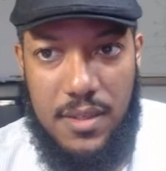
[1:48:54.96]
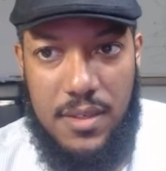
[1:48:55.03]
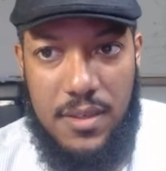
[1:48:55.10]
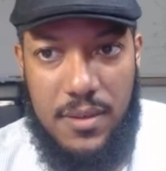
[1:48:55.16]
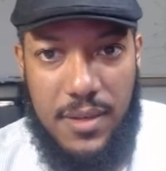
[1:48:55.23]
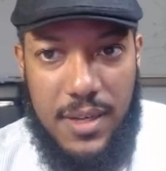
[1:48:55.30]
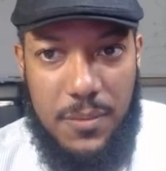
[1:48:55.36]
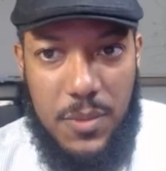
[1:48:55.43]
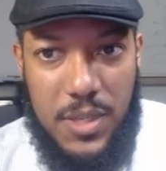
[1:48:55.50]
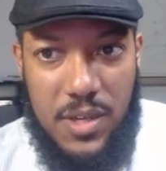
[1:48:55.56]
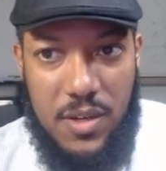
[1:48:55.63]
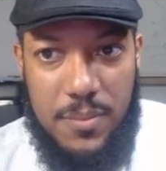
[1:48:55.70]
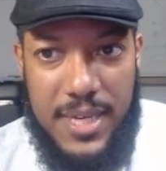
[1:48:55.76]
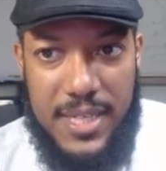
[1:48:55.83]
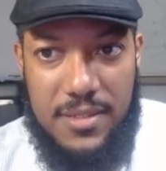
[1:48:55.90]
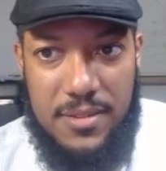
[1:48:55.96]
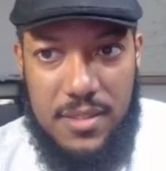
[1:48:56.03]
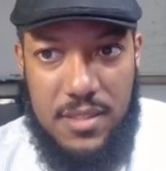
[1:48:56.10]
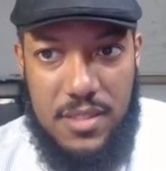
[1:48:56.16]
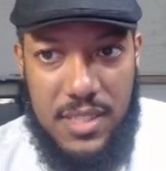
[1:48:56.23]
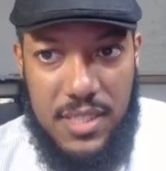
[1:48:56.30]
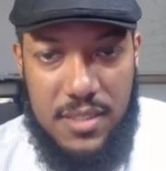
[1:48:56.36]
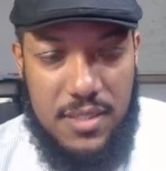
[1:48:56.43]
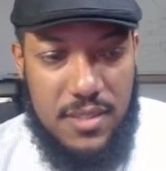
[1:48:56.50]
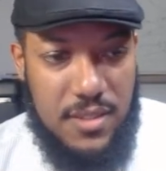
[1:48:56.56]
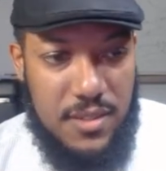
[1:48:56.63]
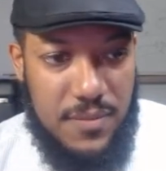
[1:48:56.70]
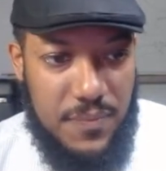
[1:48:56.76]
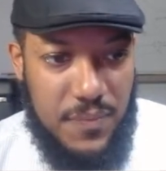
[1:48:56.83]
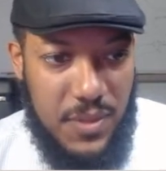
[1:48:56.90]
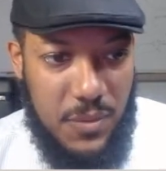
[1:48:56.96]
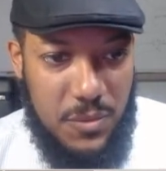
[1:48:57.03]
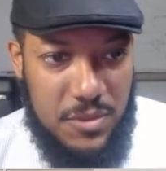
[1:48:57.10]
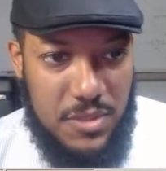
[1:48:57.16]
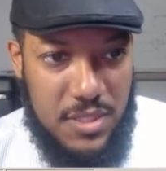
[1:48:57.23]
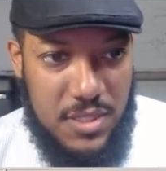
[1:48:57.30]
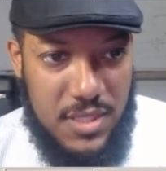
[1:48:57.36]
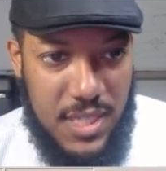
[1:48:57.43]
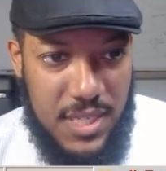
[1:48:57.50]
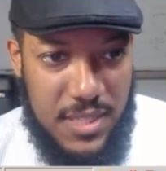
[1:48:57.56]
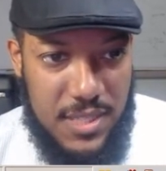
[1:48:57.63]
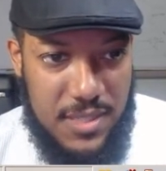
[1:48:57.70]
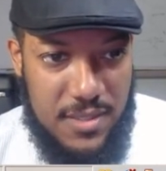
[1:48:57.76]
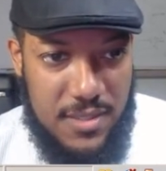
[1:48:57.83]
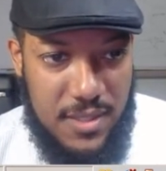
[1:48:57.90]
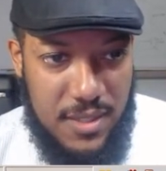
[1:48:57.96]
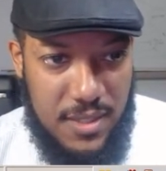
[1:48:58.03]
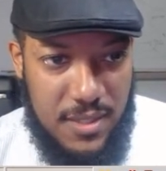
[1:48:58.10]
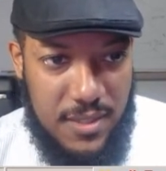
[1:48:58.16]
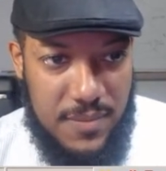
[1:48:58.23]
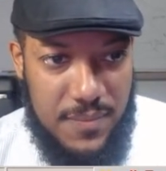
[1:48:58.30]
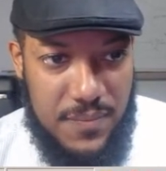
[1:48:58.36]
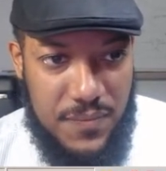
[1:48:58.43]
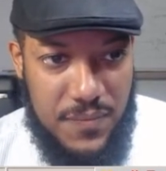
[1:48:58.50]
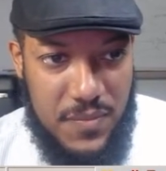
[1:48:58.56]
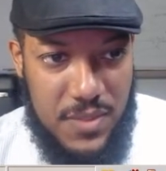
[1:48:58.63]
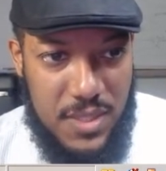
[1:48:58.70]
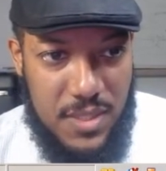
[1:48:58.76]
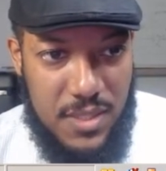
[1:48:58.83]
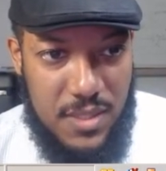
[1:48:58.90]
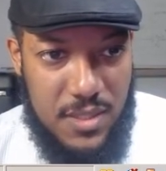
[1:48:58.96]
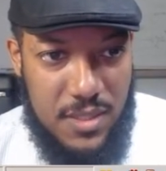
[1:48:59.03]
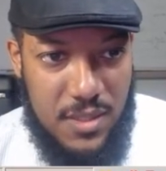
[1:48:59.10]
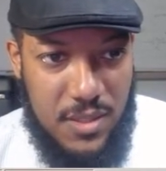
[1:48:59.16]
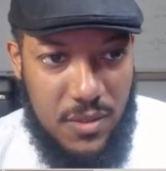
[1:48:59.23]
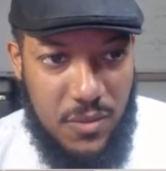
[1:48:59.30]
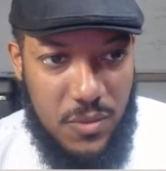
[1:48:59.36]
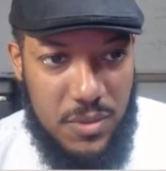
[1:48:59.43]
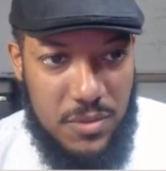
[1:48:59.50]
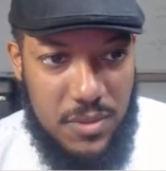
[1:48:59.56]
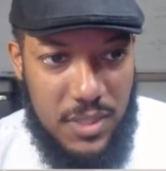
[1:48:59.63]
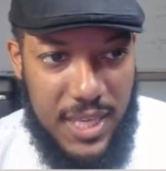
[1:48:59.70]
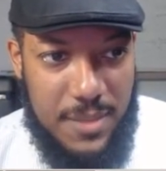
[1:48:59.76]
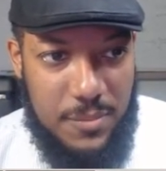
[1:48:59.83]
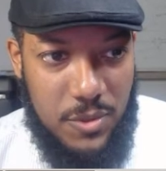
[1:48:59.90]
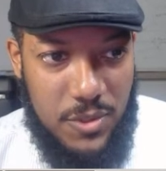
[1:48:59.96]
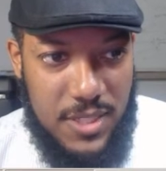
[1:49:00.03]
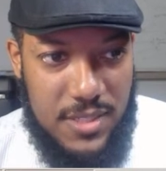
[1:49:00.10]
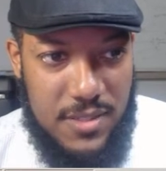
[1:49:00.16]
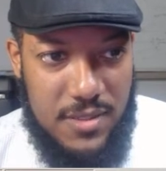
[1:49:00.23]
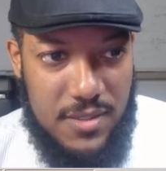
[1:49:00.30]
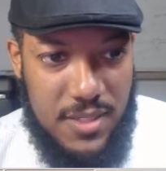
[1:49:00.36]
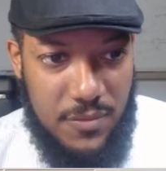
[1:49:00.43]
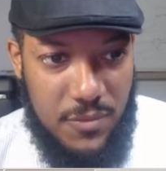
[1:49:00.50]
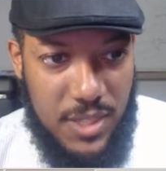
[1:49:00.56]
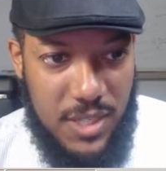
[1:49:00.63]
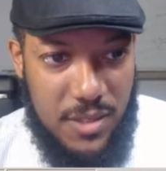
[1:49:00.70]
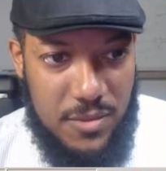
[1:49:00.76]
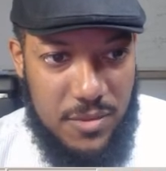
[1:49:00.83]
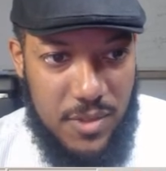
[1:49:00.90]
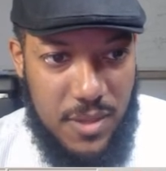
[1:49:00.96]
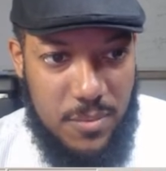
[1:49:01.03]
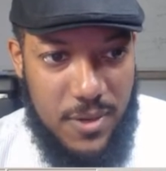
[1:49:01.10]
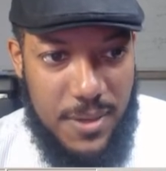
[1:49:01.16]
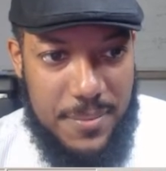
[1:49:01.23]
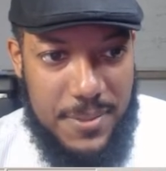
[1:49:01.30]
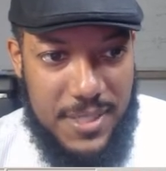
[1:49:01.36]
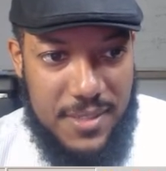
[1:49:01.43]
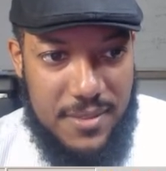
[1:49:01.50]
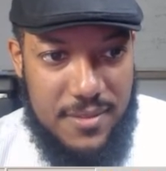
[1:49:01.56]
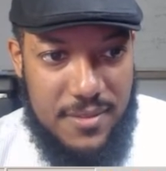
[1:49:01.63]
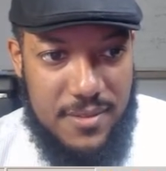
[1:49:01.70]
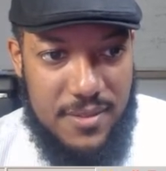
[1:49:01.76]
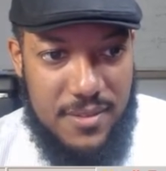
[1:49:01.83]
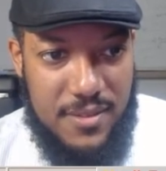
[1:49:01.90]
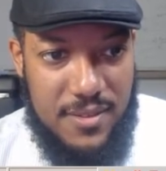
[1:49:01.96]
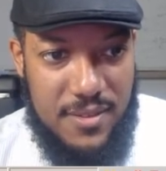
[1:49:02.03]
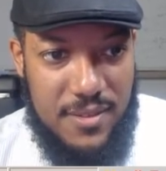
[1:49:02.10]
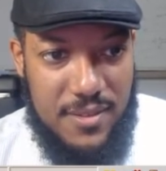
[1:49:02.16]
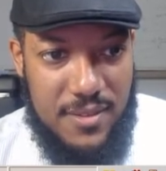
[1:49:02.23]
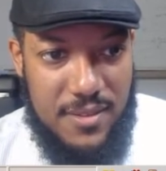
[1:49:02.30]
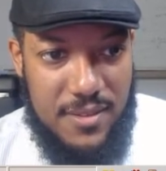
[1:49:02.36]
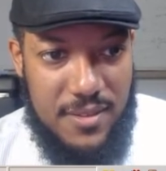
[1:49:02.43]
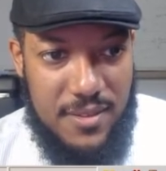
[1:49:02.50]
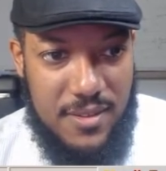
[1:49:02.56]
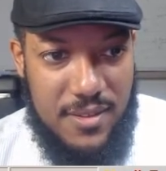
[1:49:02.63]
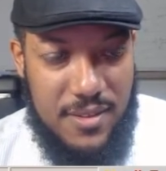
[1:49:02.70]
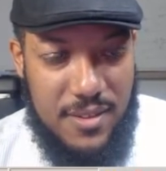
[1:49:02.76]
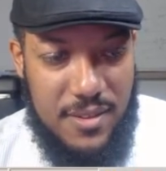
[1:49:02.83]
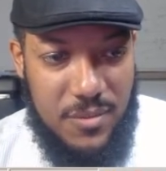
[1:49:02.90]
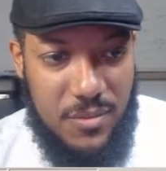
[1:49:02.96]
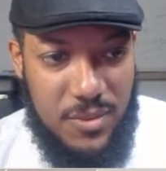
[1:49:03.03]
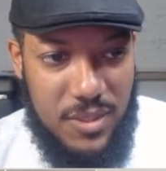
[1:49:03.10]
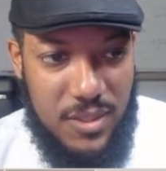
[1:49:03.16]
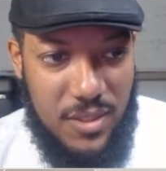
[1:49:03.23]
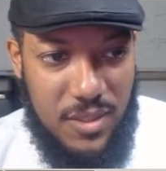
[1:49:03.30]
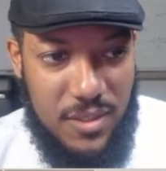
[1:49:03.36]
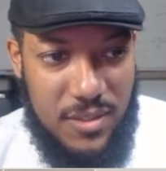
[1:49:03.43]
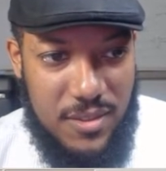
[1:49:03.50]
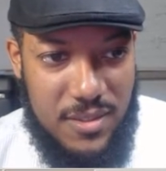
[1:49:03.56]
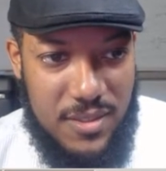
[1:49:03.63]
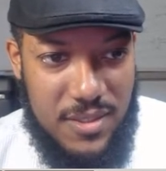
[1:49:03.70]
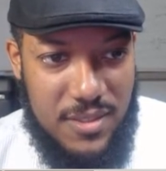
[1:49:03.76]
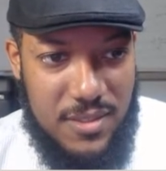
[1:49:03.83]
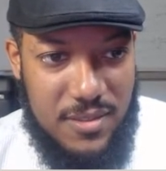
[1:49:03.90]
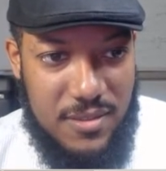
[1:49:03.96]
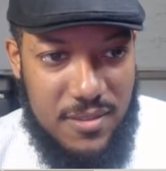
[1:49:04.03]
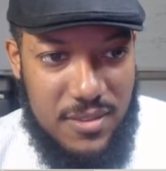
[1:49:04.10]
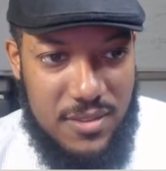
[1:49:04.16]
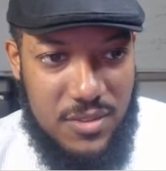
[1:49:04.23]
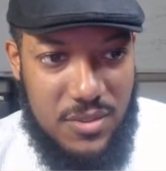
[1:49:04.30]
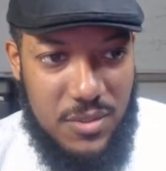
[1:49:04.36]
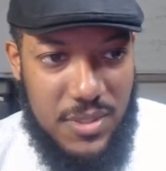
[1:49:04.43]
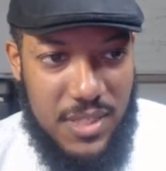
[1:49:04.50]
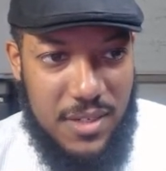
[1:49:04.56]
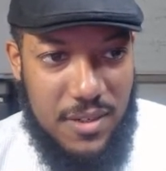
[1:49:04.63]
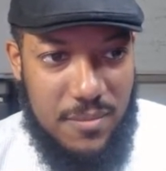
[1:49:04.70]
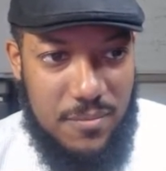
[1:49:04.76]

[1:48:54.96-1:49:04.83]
Okay, we go back to the sheet, and we'll just say this. We'll label this, and we go to our properties. We'll scoot down our